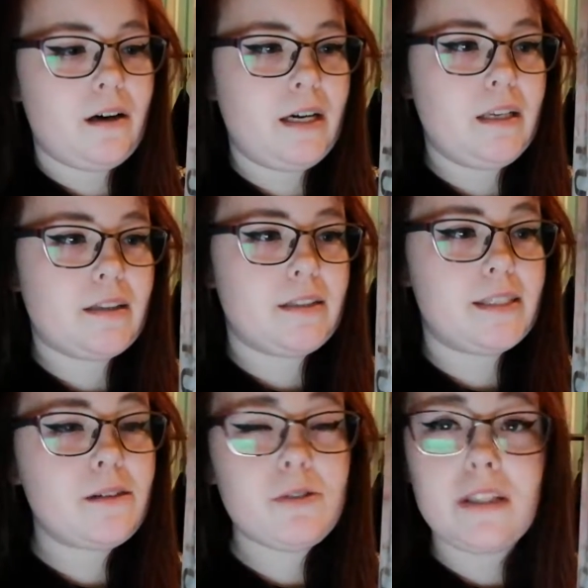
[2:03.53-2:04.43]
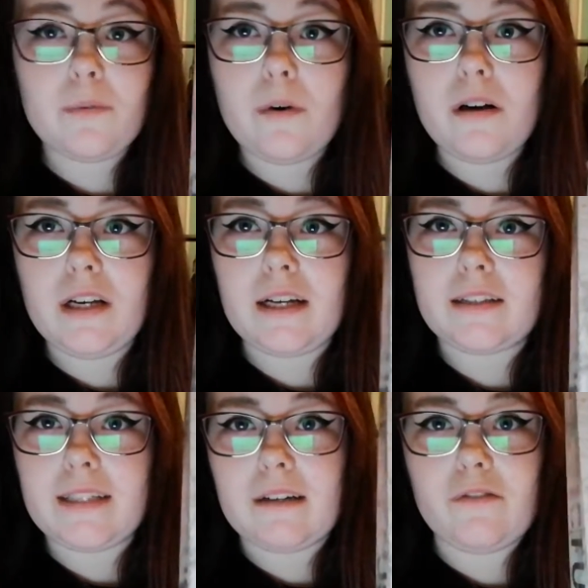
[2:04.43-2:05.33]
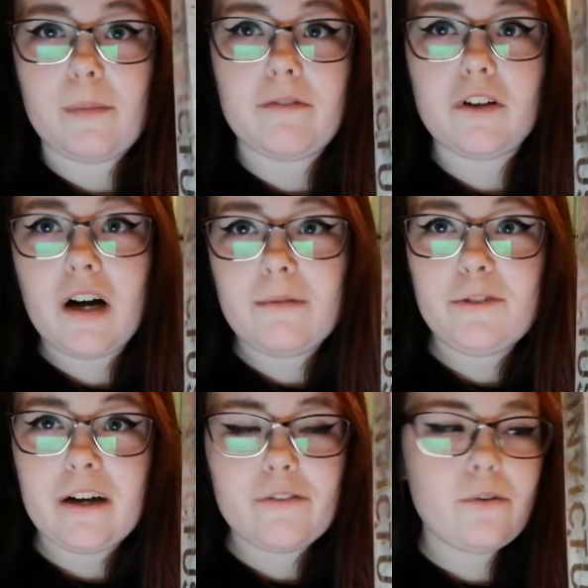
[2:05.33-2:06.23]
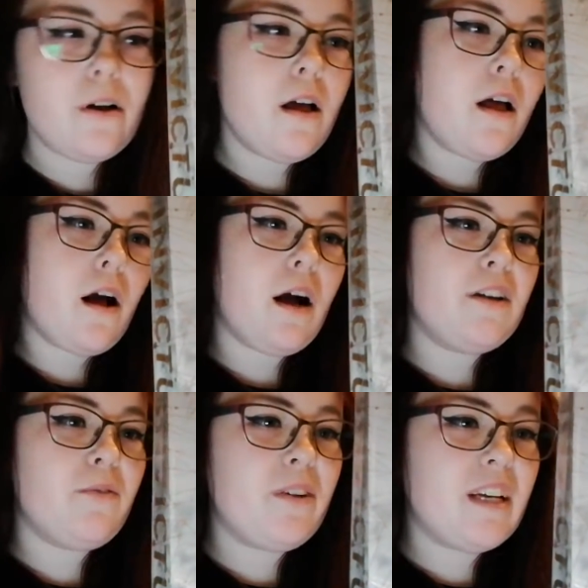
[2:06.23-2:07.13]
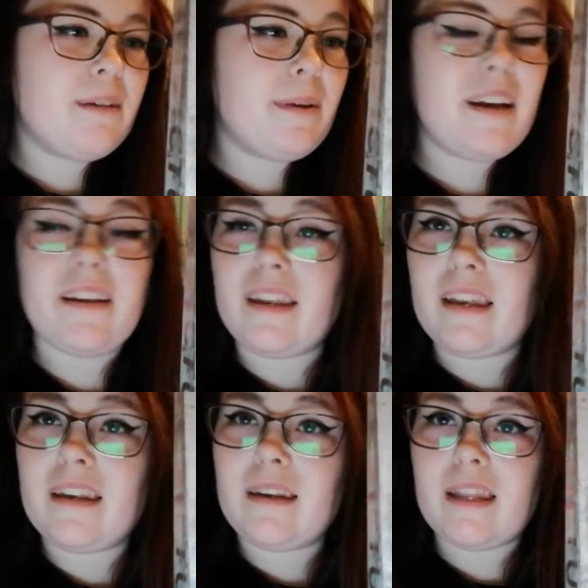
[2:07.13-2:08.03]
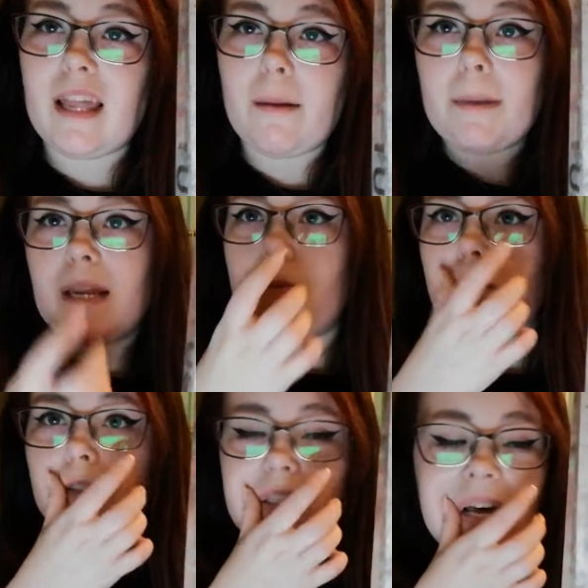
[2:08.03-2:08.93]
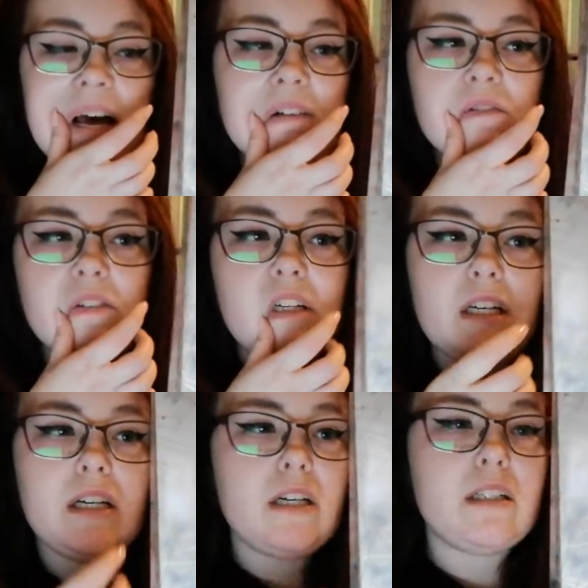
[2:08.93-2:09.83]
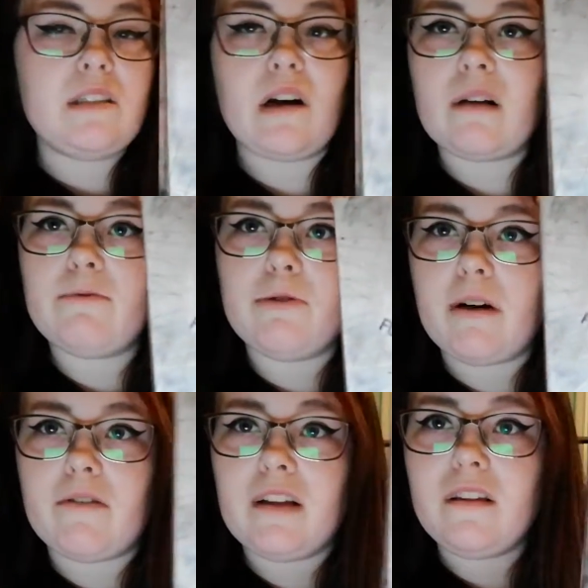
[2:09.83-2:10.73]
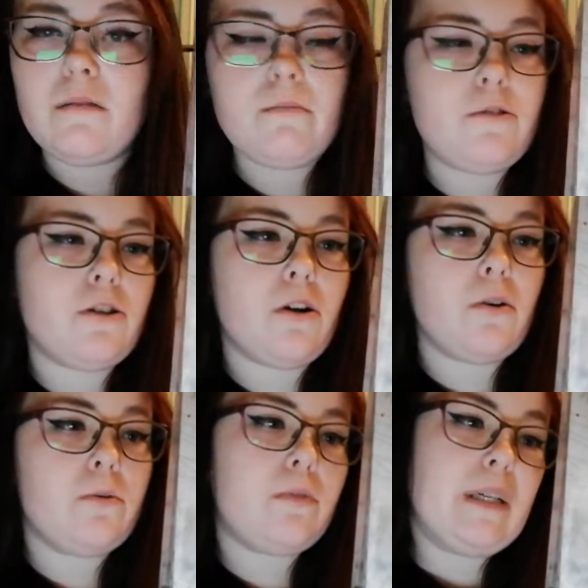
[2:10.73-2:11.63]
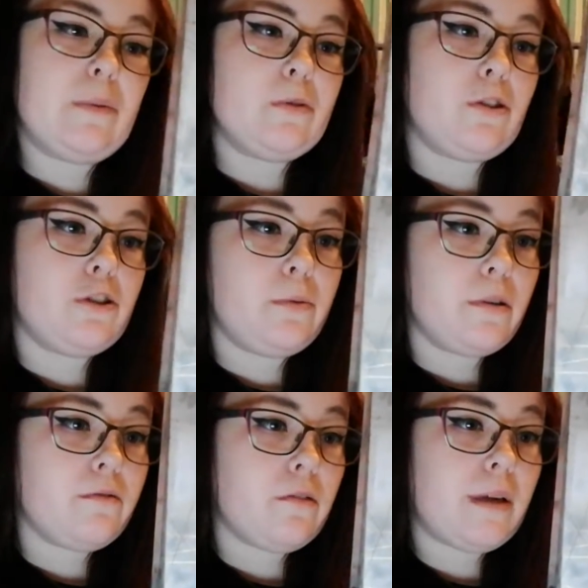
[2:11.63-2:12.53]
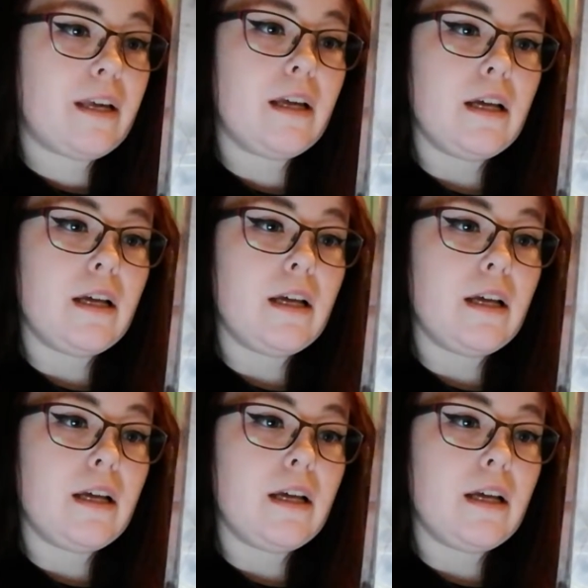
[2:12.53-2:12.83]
I like the sound of this one. I like the sound of a bit of time travel. I don't really read that many books that have time travel in them, so it was a new one for me.